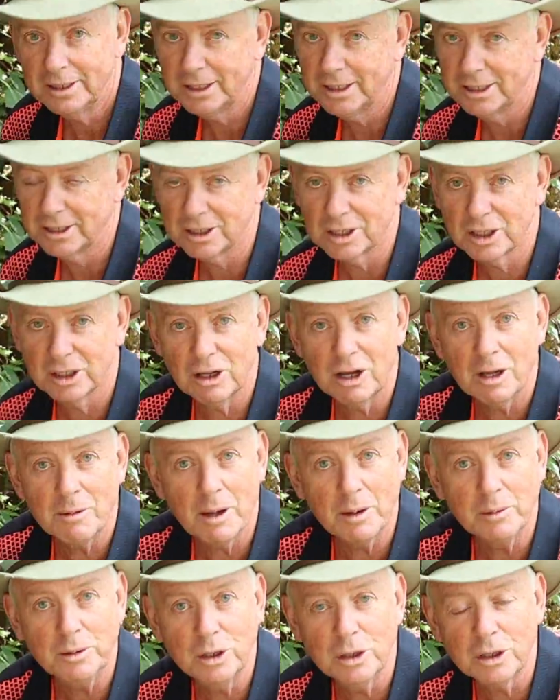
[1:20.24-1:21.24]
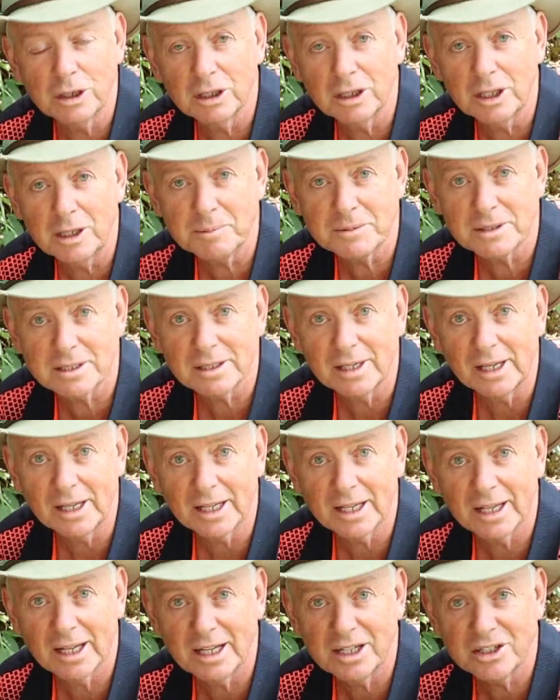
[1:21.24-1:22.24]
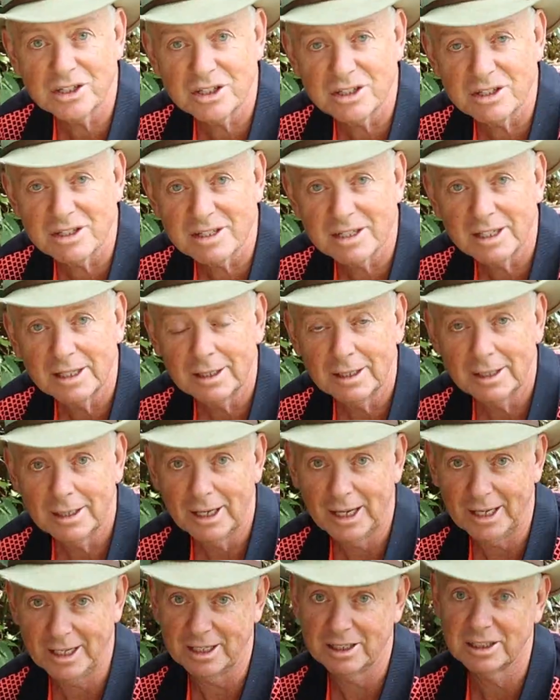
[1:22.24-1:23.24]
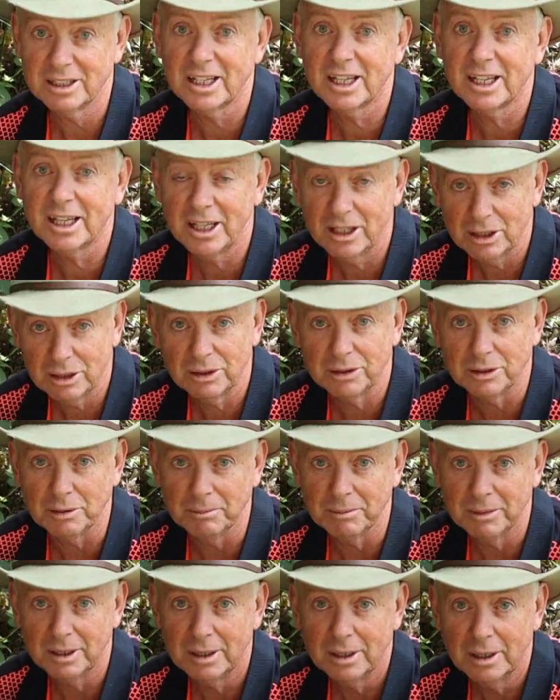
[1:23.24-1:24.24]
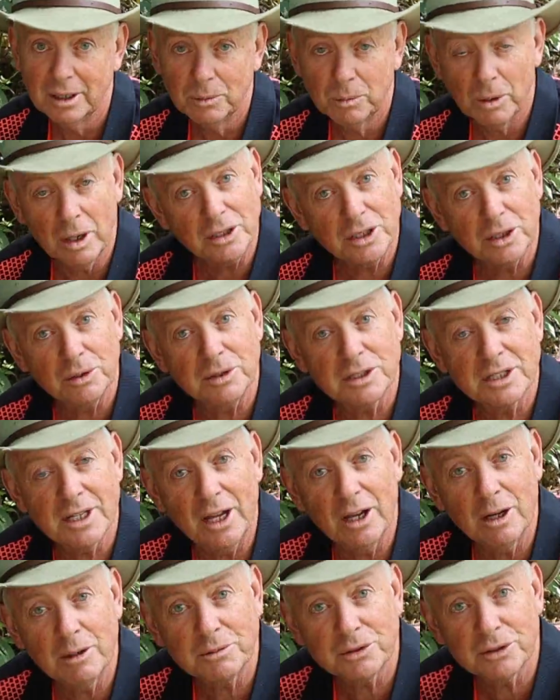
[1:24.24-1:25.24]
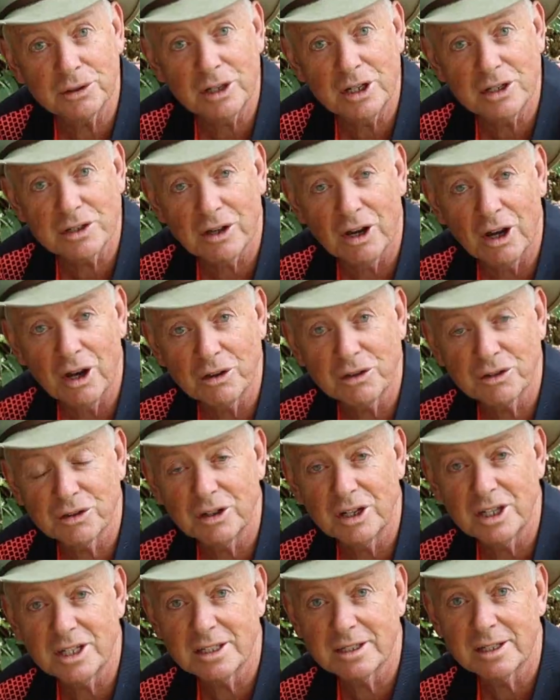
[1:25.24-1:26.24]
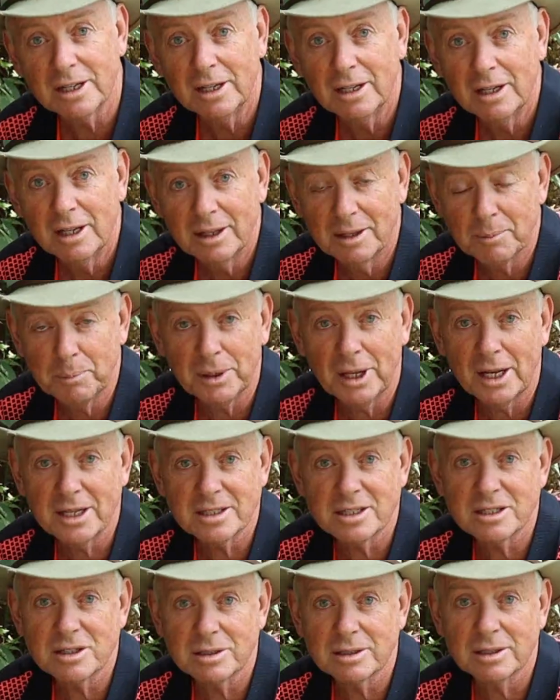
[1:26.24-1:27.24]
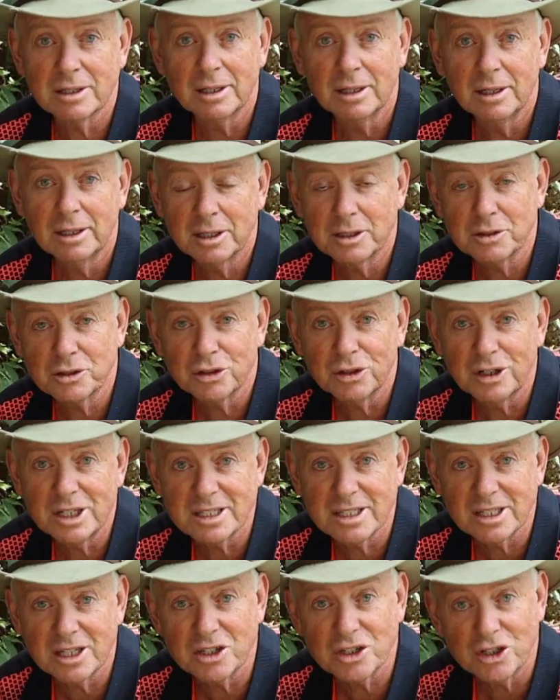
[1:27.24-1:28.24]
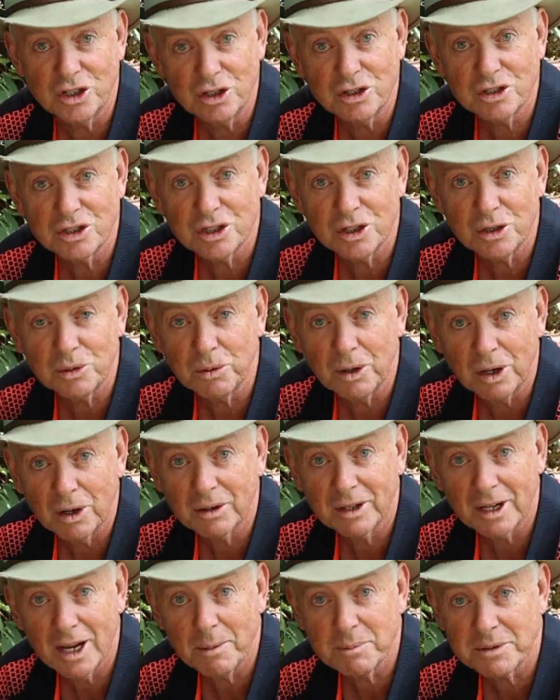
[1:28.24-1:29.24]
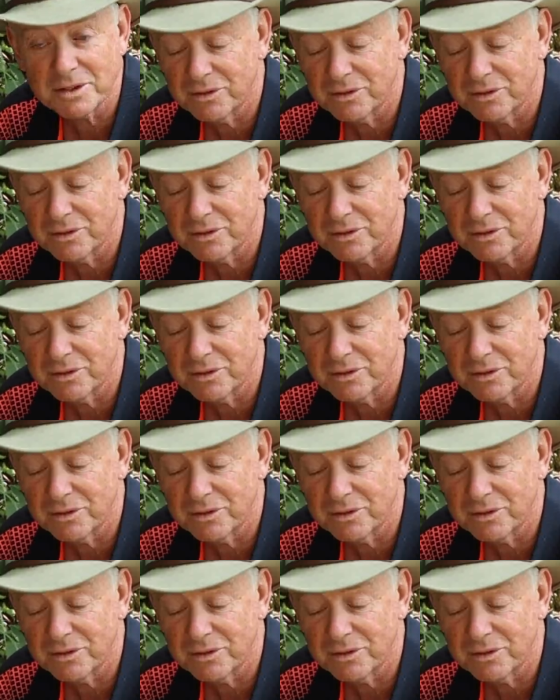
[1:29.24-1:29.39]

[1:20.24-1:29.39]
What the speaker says: it'll climb up eucalypts and acacias and it'll kill them. Won't do it to elm trees or oak trees, the trees that it's used to, where it comes